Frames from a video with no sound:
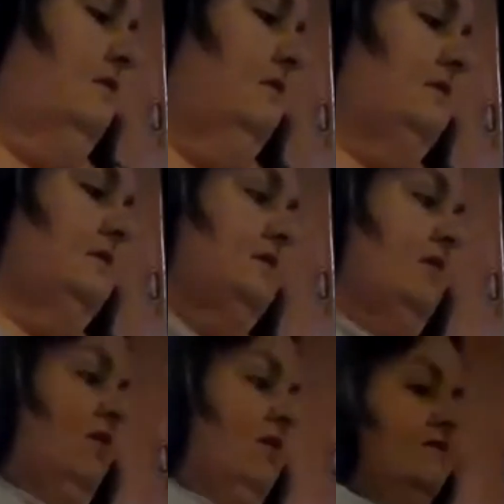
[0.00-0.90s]
the
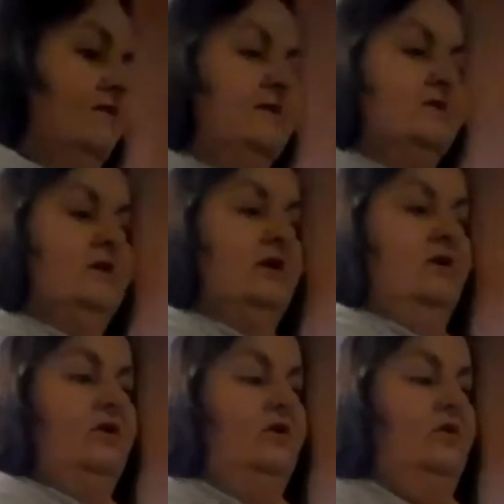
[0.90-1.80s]
star of the
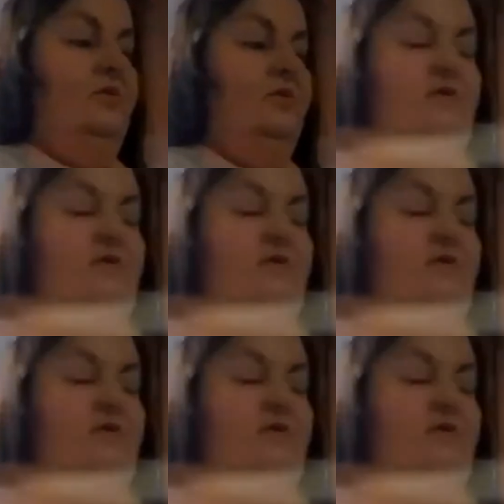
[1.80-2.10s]
show,